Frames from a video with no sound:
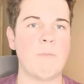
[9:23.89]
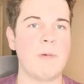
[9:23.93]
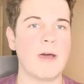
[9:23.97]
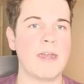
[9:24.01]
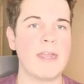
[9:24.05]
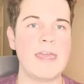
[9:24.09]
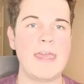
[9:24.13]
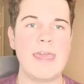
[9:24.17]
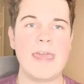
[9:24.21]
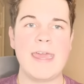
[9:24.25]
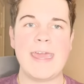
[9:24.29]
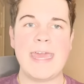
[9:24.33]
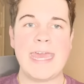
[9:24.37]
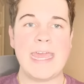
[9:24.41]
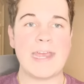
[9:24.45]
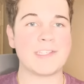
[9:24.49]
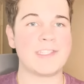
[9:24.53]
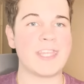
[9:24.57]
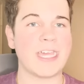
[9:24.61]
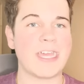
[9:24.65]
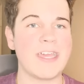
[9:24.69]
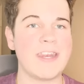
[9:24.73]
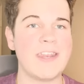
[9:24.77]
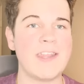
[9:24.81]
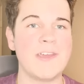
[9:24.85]
But here's
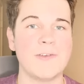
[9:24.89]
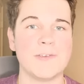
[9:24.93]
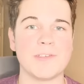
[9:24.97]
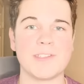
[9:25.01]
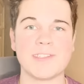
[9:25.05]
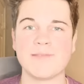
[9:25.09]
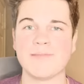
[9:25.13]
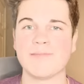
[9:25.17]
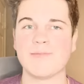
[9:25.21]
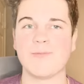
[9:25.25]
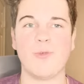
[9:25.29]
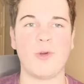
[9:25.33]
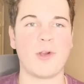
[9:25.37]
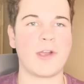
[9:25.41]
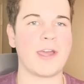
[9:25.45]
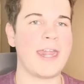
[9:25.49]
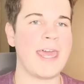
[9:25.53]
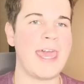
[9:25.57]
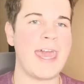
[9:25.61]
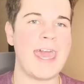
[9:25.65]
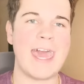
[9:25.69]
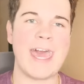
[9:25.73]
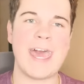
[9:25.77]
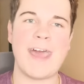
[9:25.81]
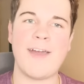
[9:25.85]
the good news we're going
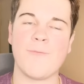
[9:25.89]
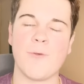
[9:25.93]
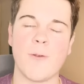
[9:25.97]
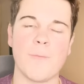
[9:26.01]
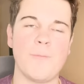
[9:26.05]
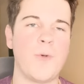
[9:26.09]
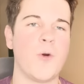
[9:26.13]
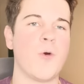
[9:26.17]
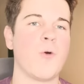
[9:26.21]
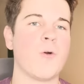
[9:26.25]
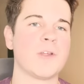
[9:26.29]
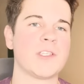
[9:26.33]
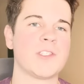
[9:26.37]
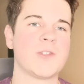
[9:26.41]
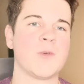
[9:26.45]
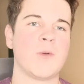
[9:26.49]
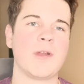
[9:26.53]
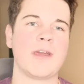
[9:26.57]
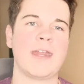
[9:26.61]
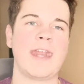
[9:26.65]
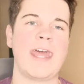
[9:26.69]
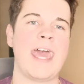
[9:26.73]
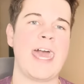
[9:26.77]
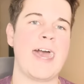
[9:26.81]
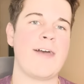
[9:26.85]
to have reports, we're
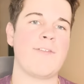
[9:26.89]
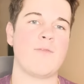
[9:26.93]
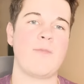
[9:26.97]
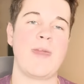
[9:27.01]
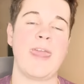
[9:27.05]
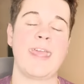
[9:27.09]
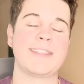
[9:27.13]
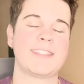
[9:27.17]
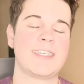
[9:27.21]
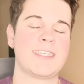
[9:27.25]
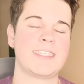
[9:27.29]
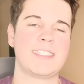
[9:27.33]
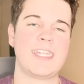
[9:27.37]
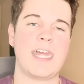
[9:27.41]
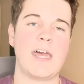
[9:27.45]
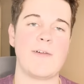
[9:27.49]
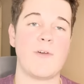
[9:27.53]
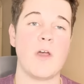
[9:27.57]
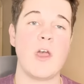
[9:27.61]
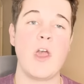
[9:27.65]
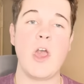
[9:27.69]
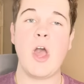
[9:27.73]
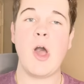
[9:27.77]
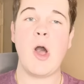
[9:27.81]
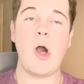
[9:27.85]
going to have amazing
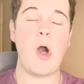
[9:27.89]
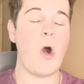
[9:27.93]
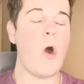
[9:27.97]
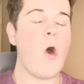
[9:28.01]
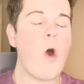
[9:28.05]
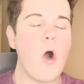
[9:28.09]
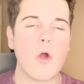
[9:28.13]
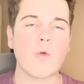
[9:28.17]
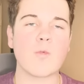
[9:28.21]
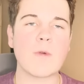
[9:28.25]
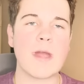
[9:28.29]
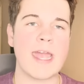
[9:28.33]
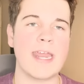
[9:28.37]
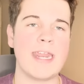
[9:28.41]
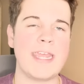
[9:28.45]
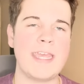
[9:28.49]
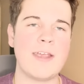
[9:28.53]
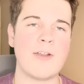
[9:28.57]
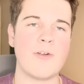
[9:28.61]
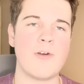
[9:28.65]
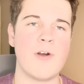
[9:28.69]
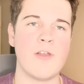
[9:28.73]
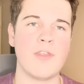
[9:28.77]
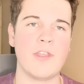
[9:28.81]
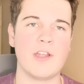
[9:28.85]
stuff all right
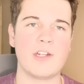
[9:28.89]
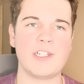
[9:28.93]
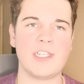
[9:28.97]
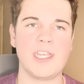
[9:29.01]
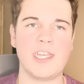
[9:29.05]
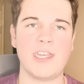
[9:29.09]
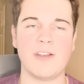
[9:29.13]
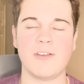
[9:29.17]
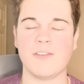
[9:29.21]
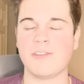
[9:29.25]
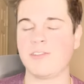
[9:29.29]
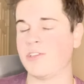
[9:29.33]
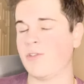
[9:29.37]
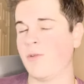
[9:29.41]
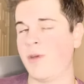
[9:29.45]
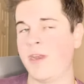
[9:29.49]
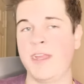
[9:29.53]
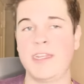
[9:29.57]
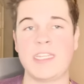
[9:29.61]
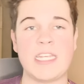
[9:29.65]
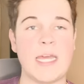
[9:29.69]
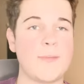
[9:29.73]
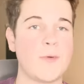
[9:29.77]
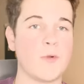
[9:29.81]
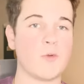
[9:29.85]
here on the channel. So
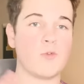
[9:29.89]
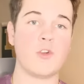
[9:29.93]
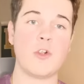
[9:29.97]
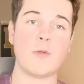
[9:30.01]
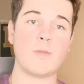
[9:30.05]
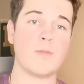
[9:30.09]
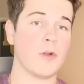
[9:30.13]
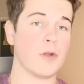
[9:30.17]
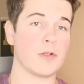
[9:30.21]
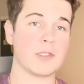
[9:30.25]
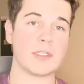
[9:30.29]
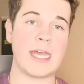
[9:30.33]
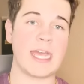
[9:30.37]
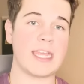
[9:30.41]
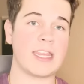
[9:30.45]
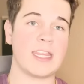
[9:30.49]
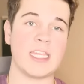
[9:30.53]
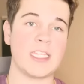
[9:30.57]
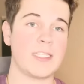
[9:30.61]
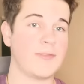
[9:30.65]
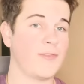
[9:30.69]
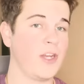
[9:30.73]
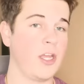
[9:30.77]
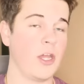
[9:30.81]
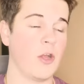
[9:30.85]
any type of rumors like
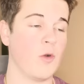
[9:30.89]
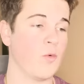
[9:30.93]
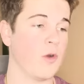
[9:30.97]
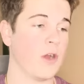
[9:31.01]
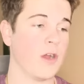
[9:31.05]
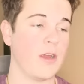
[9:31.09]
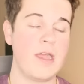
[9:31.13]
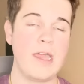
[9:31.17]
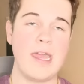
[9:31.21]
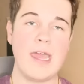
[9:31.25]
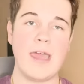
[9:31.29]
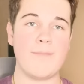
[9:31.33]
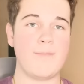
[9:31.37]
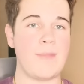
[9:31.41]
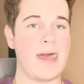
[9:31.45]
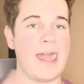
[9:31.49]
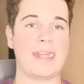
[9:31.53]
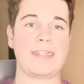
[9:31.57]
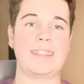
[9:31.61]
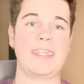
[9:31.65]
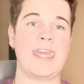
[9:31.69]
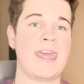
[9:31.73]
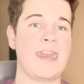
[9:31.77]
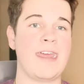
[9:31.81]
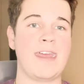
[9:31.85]
this video where
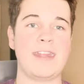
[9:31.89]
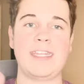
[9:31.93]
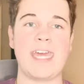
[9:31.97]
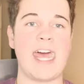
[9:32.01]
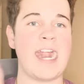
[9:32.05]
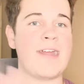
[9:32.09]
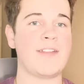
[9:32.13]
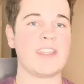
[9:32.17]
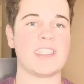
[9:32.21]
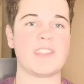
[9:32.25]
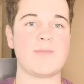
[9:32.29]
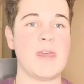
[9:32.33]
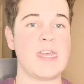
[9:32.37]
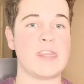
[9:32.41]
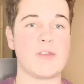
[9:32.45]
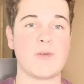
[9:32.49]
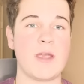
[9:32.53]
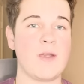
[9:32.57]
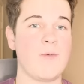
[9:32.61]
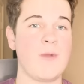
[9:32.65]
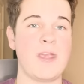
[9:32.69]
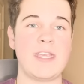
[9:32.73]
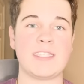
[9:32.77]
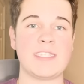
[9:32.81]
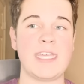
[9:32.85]
Mike Danna and Donovan Smith
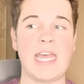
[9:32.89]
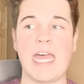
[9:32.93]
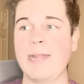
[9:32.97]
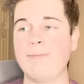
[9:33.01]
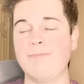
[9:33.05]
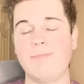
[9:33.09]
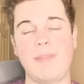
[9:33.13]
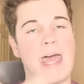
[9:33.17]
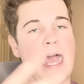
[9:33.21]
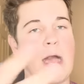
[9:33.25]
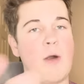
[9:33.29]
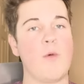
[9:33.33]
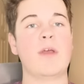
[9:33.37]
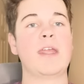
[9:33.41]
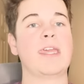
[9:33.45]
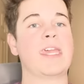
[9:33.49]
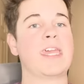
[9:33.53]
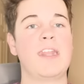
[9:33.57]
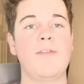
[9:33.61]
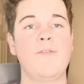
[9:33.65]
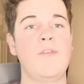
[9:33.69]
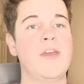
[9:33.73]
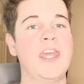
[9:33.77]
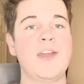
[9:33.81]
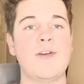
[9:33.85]
really resign, I want to
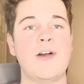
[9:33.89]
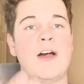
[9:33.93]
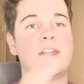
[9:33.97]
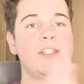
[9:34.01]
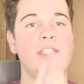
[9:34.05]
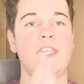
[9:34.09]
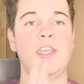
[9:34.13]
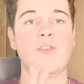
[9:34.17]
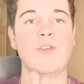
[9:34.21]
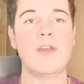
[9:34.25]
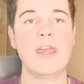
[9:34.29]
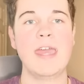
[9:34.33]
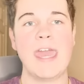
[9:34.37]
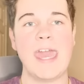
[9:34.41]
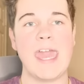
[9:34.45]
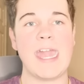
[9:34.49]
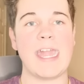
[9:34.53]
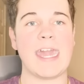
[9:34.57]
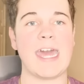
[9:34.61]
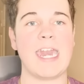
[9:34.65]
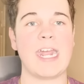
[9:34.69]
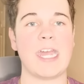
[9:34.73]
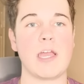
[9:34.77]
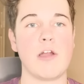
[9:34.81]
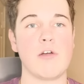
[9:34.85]
get a video out to you and
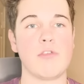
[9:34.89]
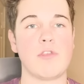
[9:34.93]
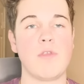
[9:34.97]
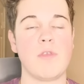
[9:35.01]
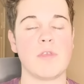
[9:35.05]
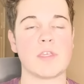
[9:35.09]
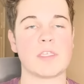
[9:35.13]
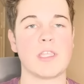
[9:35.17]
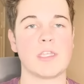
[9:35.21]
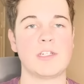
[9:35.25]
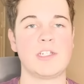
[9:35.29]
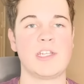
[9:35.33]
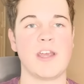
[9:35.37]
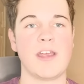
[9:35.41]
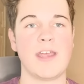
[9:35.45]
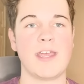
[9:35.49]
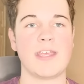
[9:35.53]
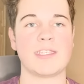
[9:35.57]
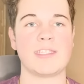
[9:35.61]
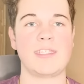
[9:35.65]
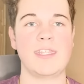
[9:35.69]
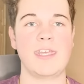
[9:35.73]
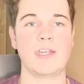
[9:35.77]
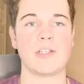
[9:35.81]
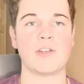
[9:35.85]
kind of go through this
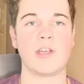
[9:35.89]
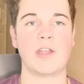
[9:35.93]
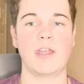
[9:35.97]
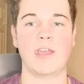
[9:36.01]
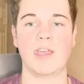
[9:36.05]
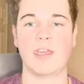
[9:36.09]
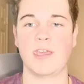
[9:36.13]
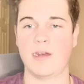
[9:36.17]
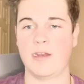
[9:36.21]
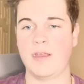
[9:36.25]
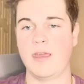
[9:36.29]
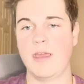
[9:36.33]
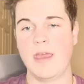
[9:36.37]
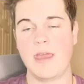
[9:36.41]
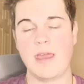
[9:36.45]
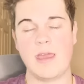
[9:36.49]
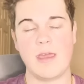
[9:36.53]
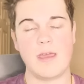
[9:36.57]
luxurious knee trade again.